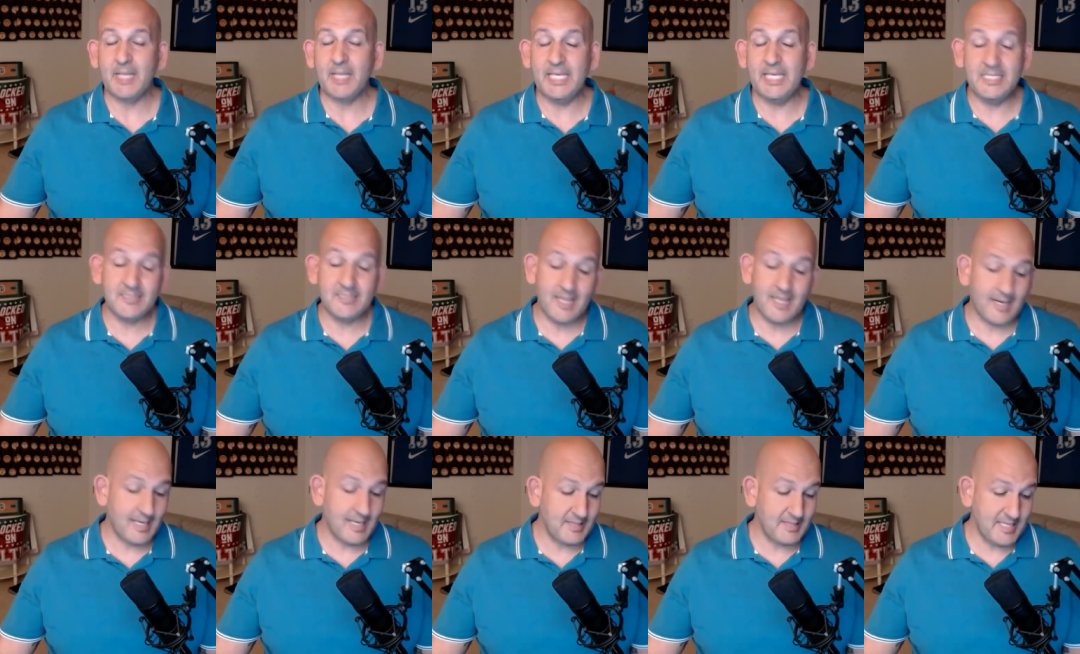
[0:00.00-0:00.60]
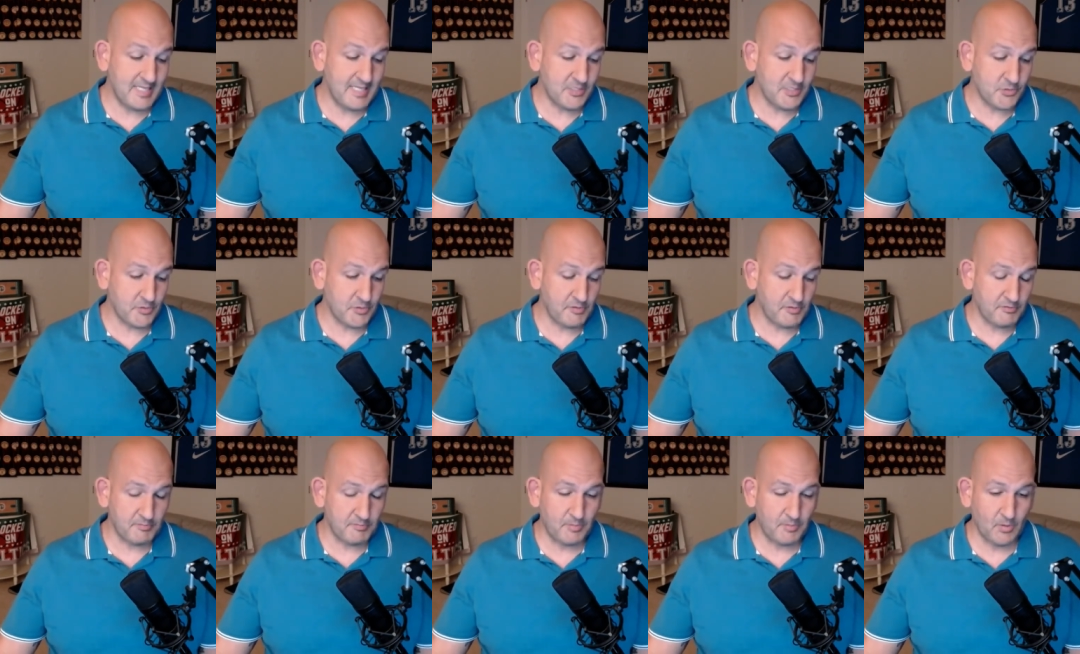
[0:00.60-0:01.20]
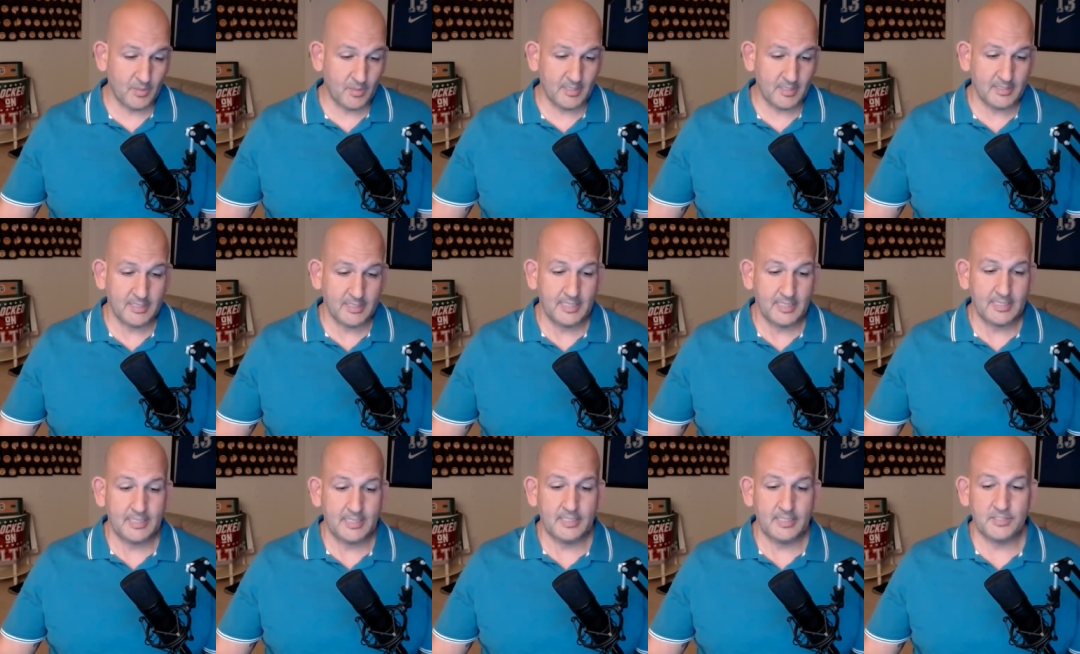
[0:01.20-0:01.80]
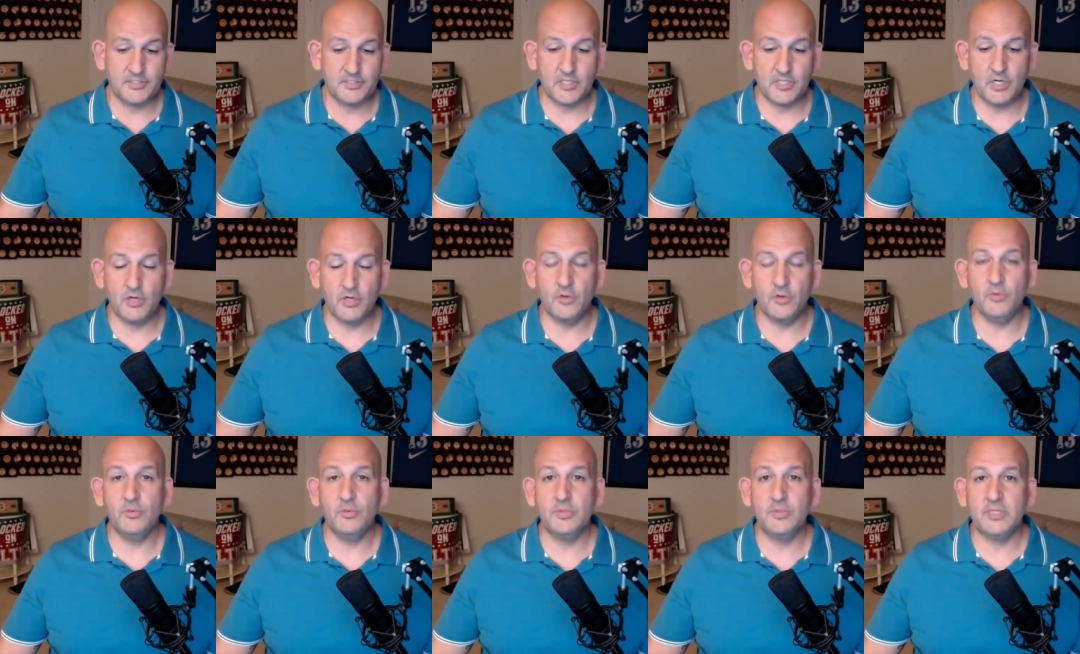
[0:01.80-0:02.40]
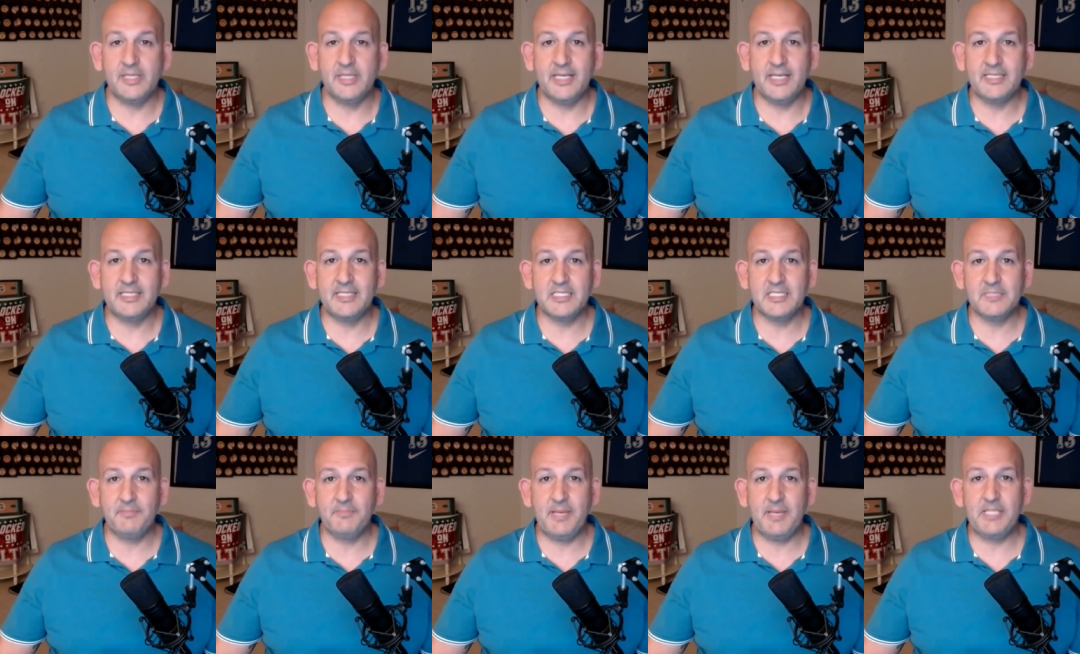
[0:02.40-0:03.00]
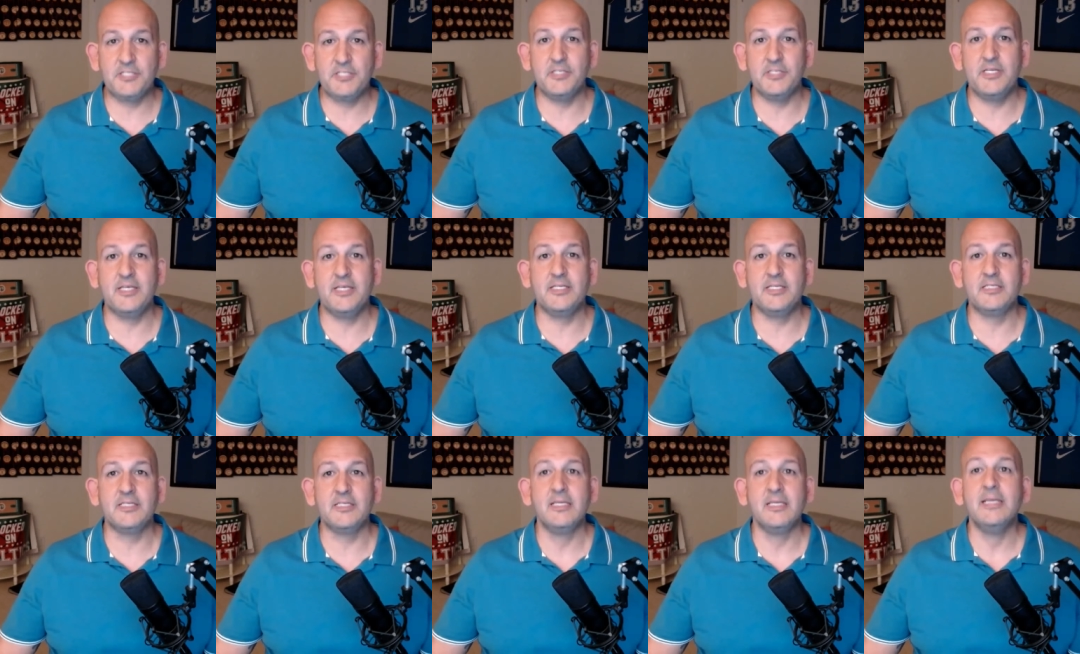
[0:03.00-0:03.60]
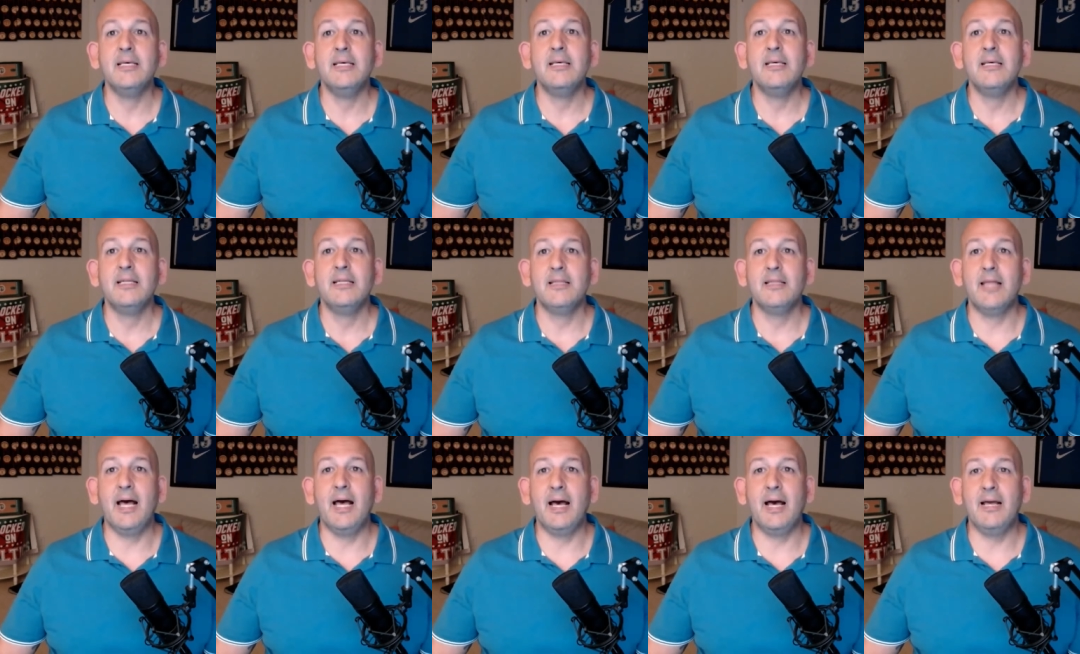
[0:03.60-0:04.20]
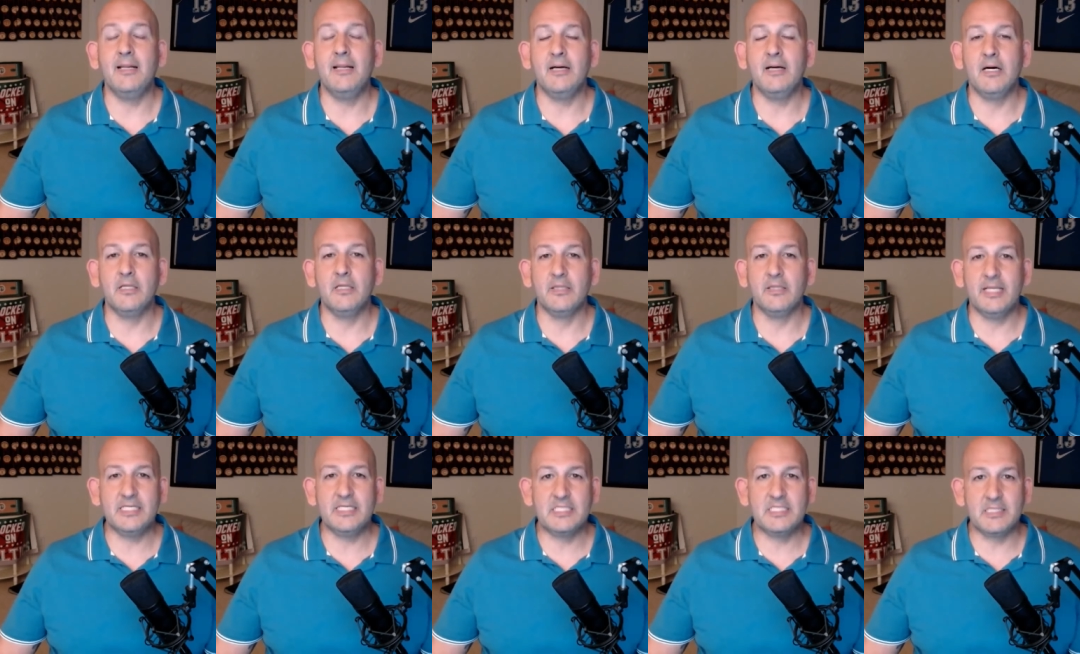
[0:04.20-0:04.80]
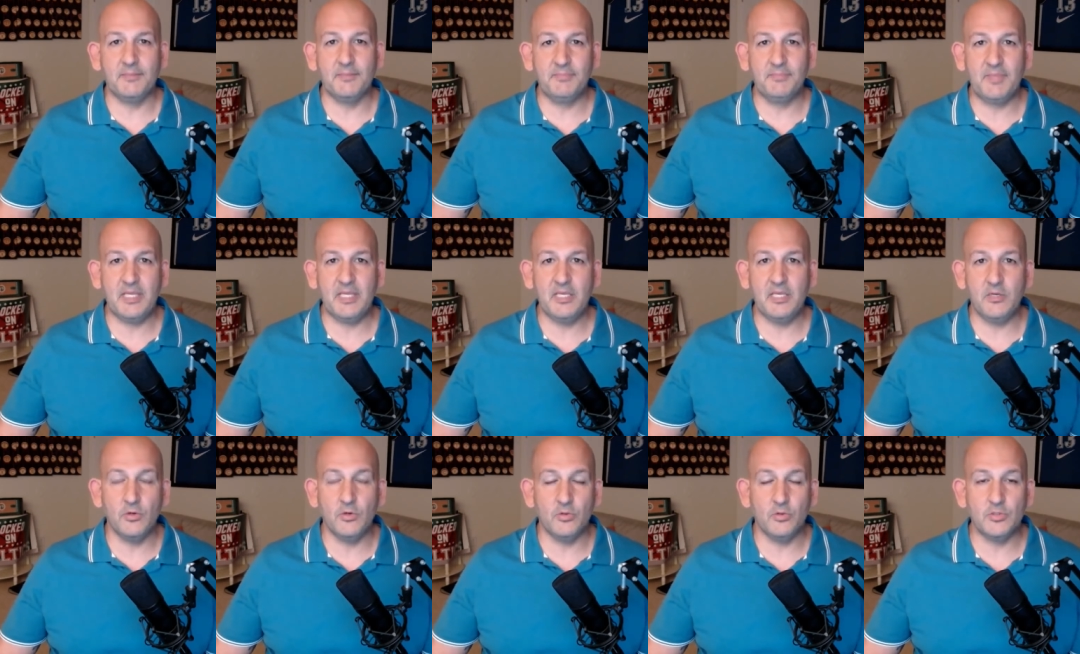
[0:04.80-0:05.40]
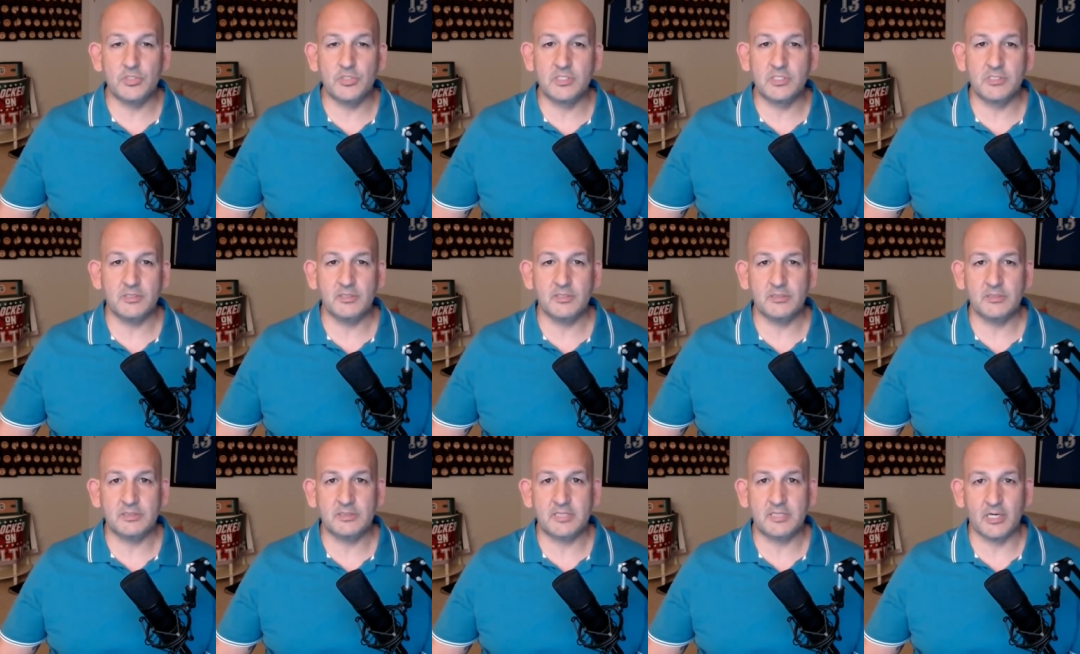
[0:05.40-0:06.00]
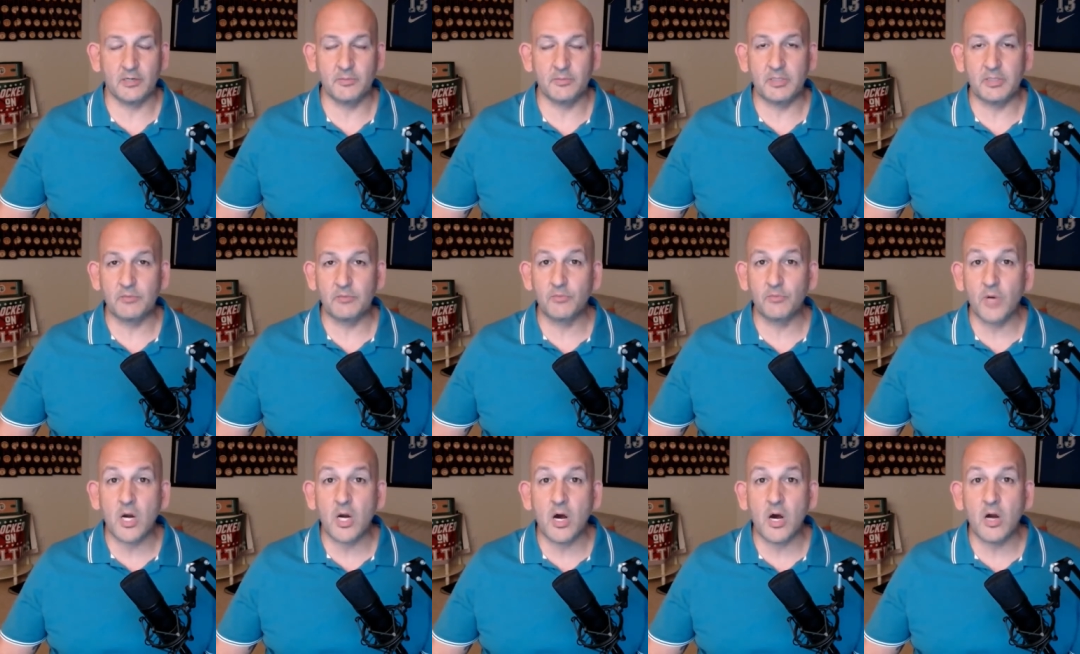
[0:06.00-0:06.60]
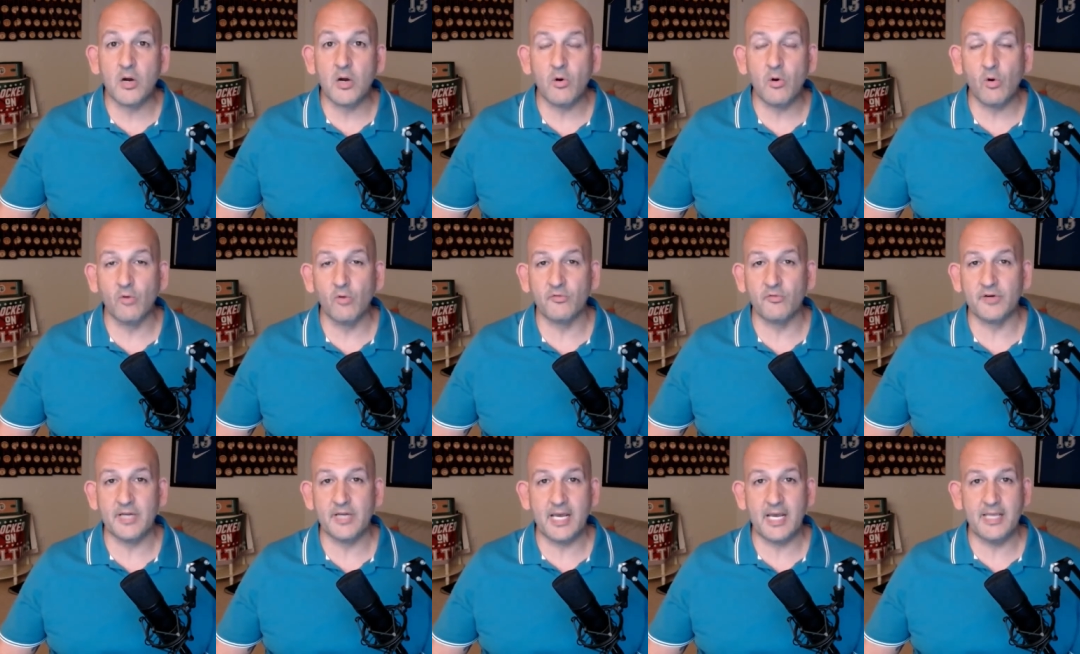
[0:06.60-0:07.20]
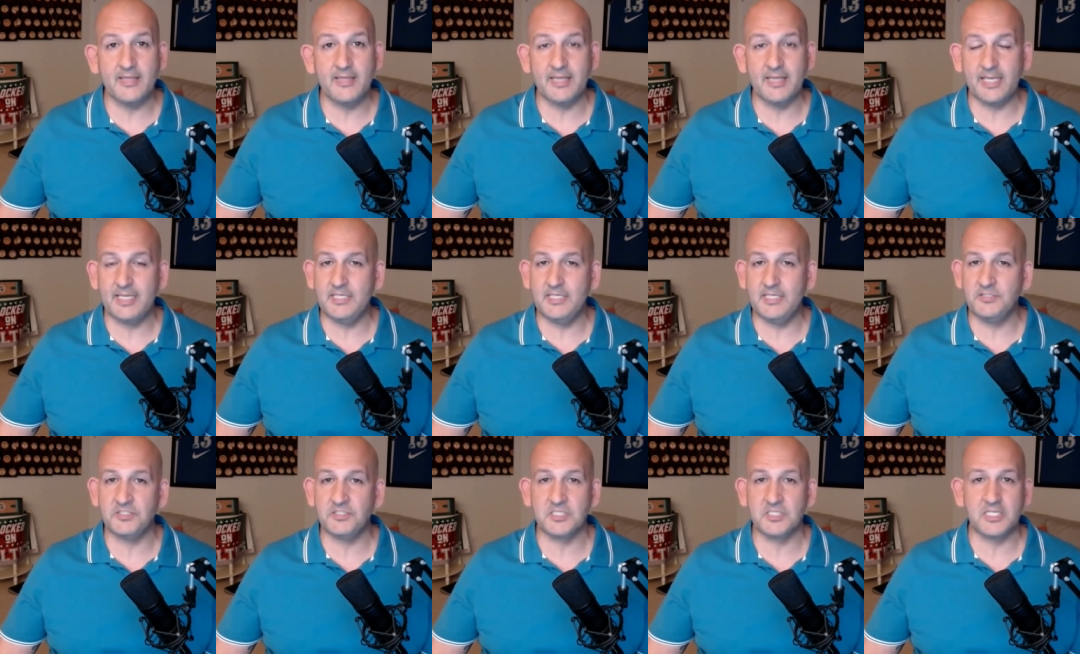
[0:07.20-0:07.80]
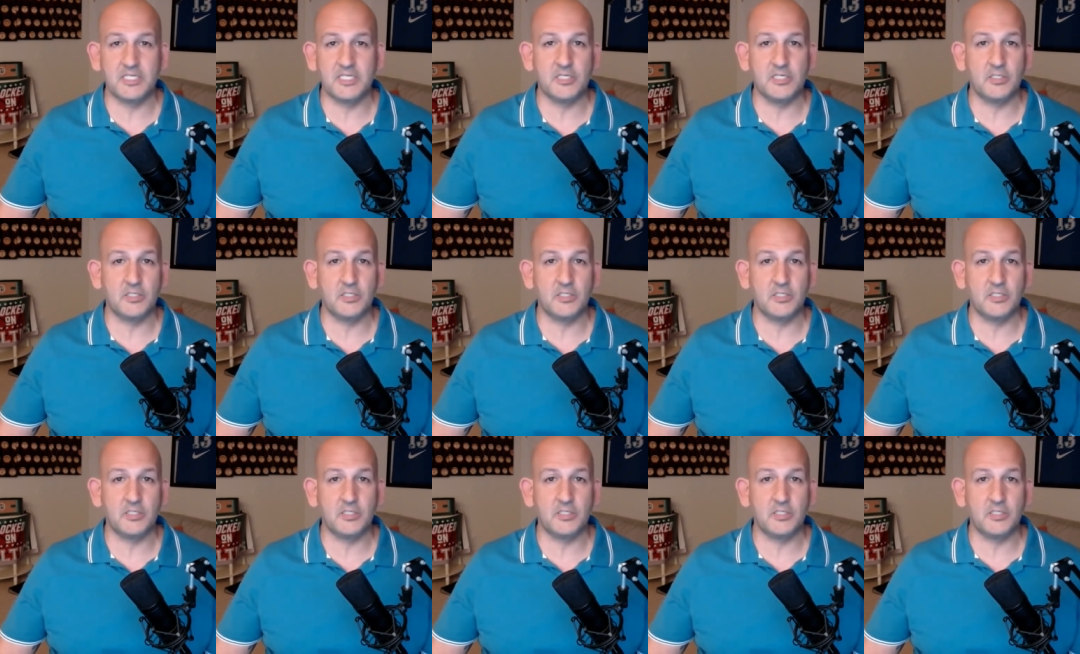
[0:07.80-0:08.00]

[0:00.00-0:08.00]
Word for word: he's not on the injury report. So the anticipation is that unless something goes terribly wrong overnight, that he's just going